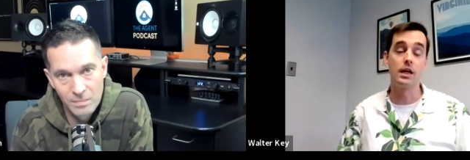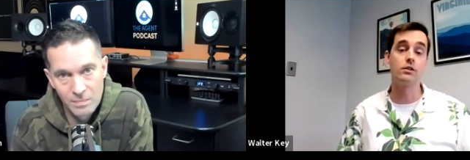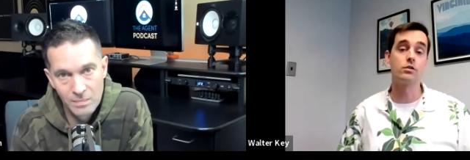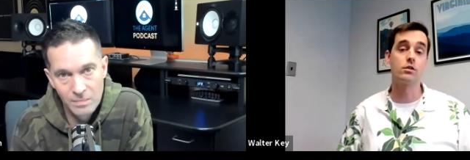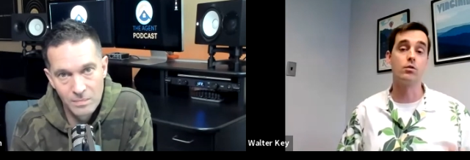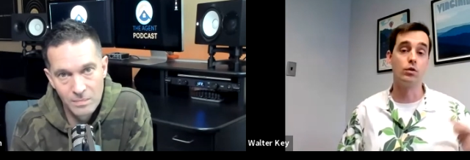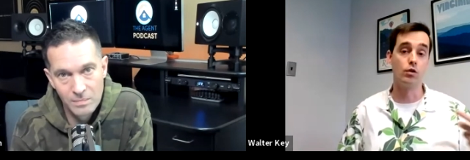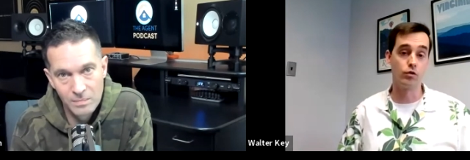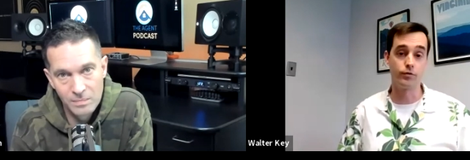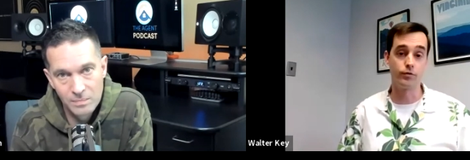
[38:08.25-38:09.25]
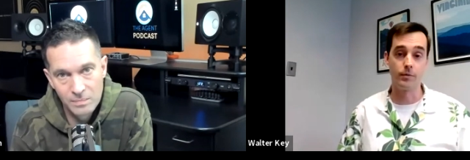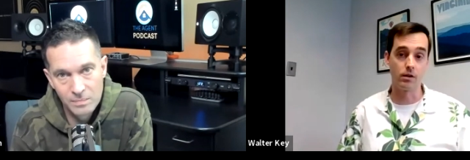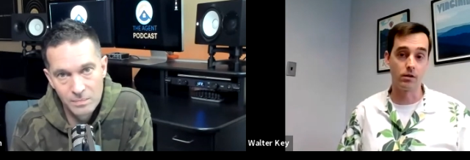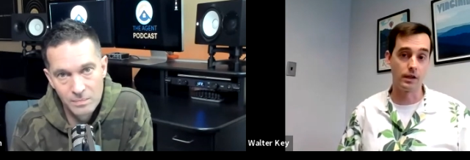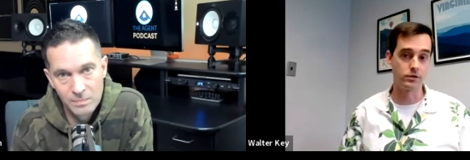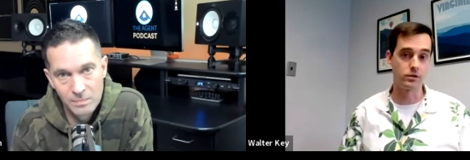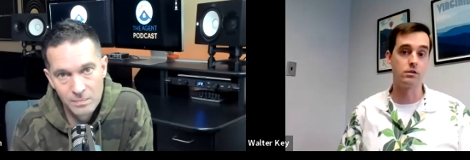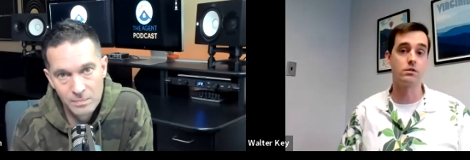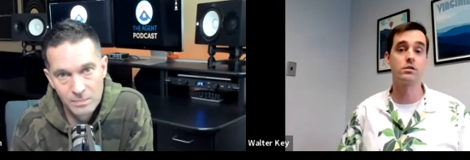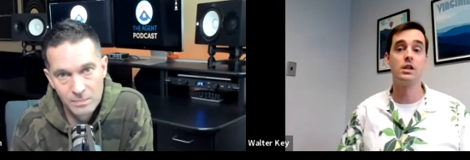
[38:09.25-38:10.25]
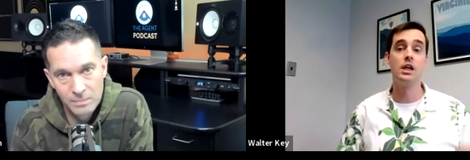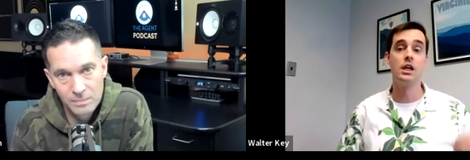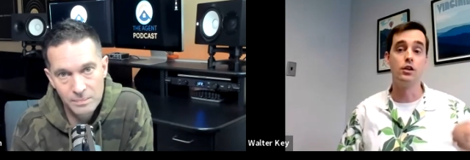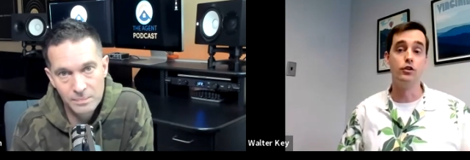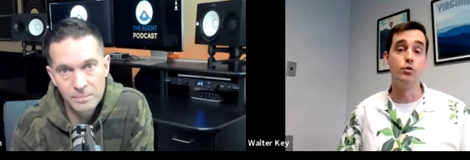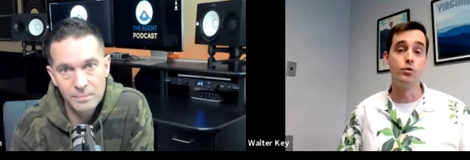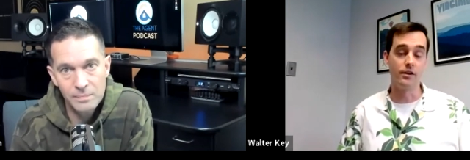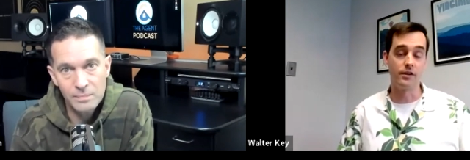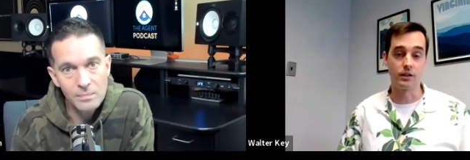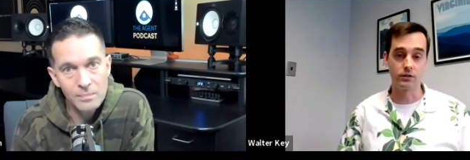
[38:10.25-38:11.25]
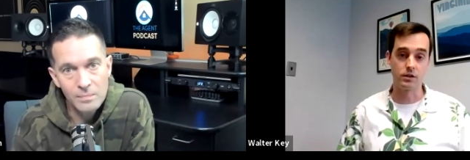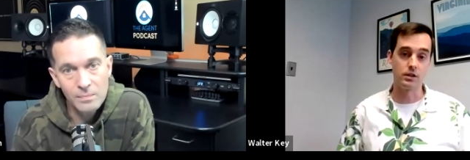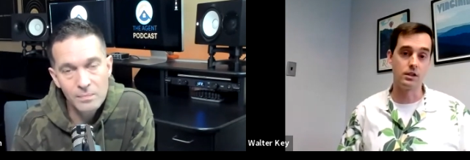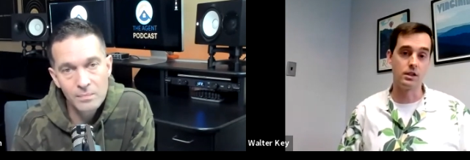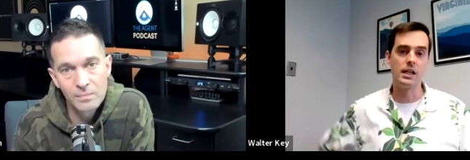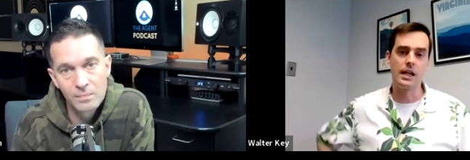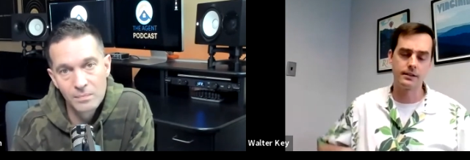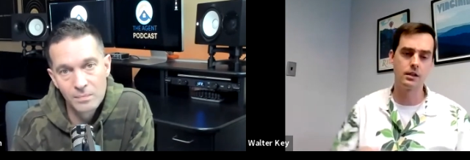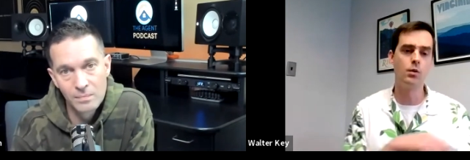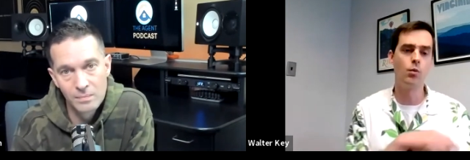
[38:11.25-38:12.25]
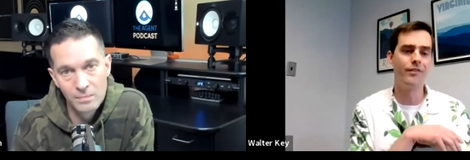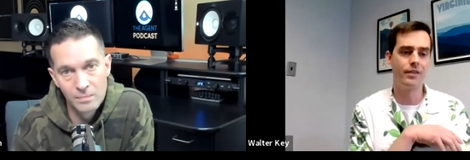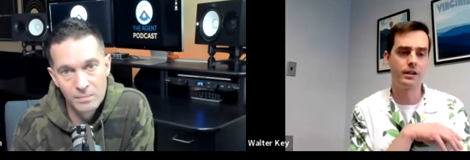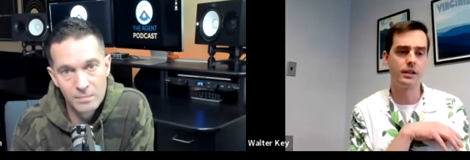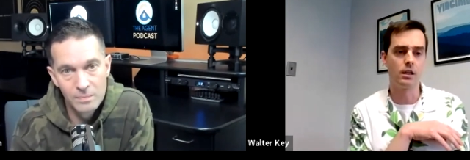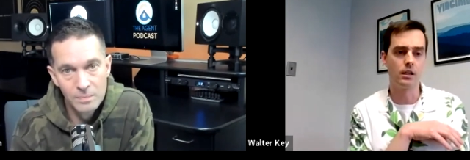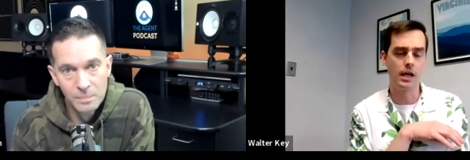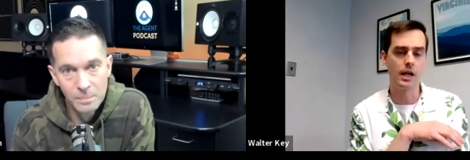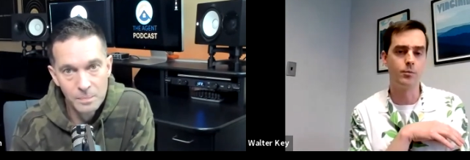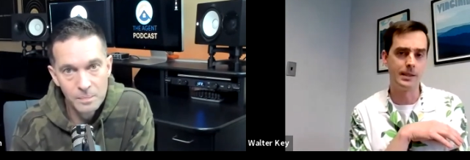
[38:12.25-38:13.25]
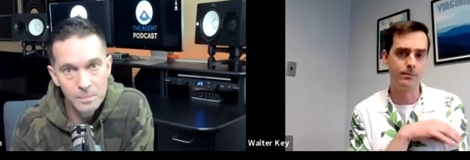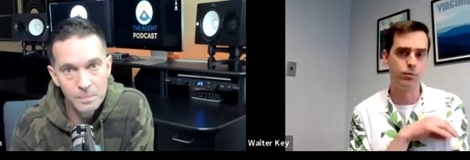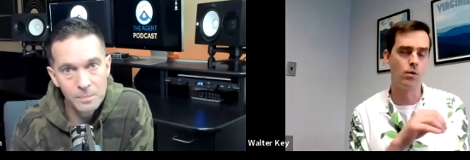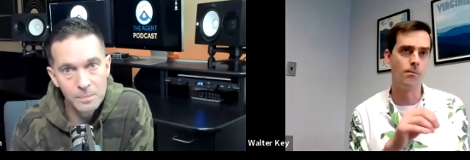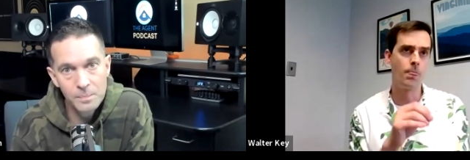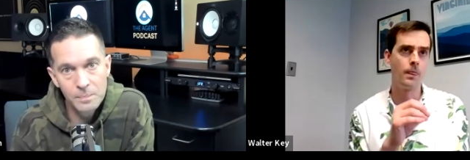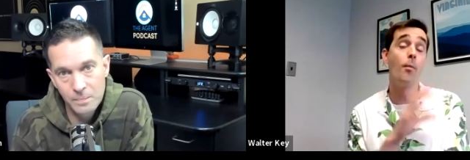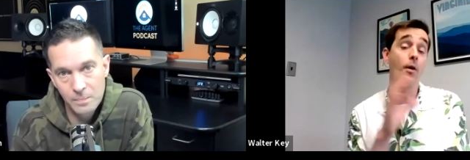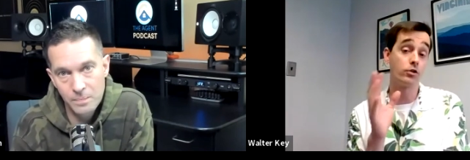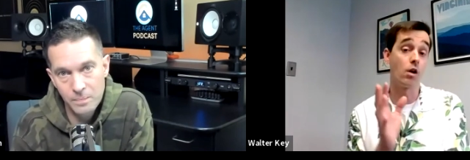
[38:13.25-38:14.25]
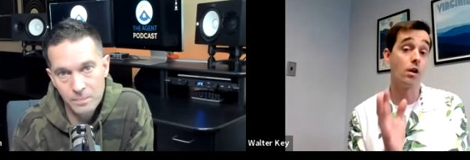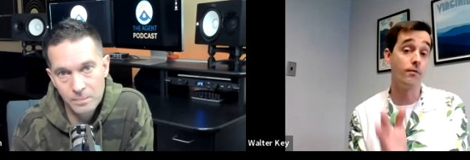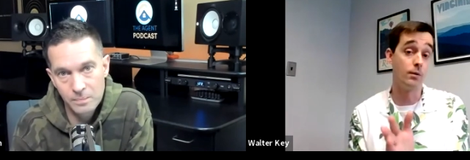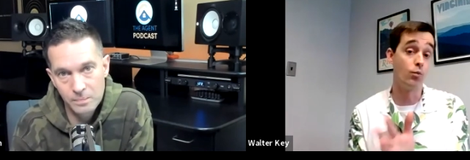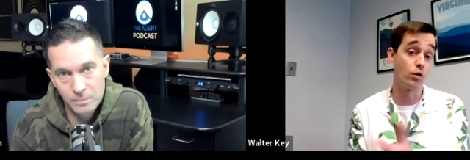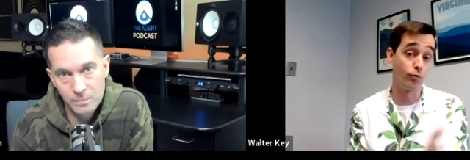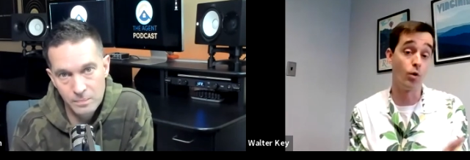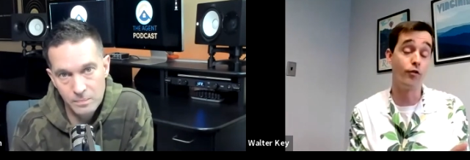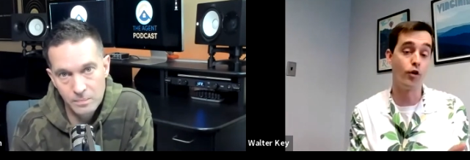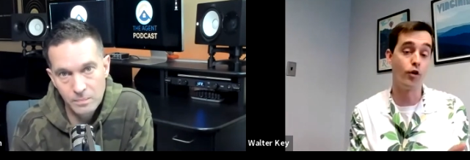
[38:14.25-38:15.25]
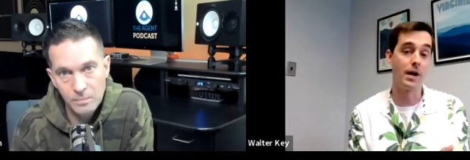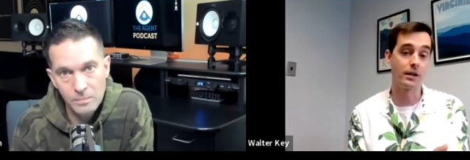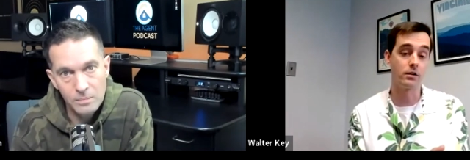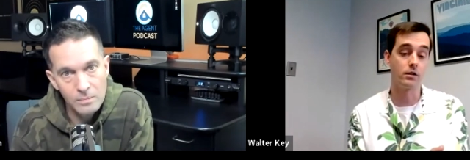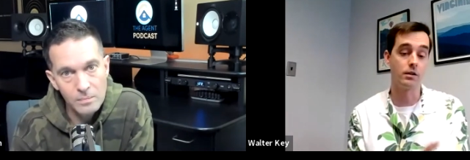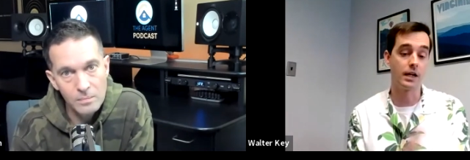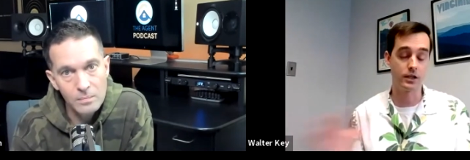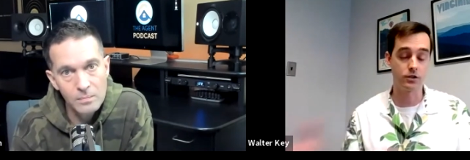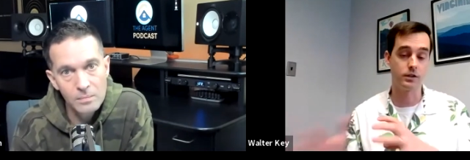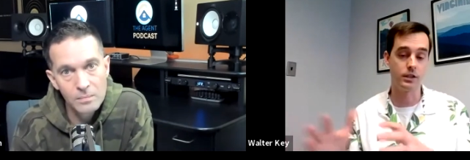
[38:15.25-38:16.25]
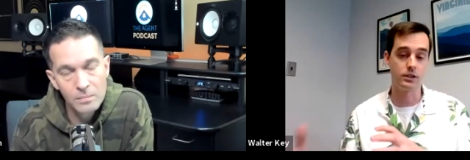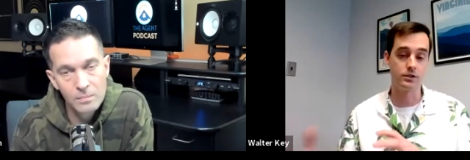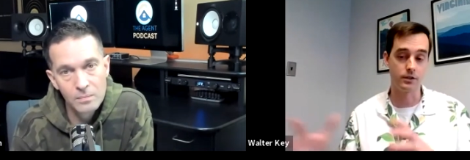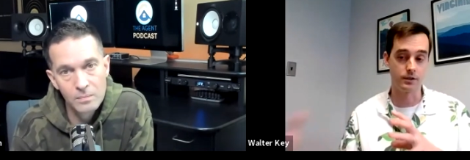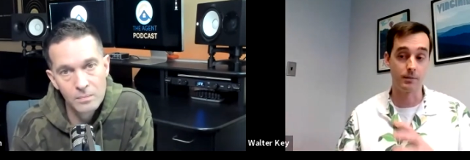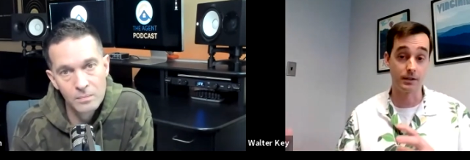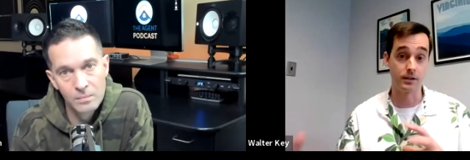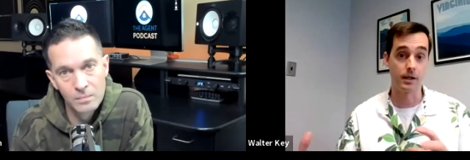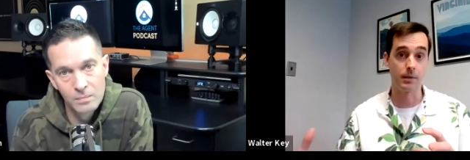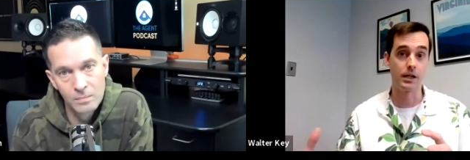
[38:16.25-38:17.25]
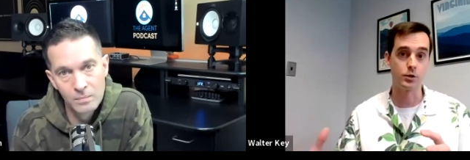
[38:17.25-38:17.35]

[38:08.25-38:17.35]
Speaker 1: And so learn from their lessons, do the things that they did. And I'll tell you one thing that a lot of people, almost all of them will, will fall back to. And I actually teach this in my time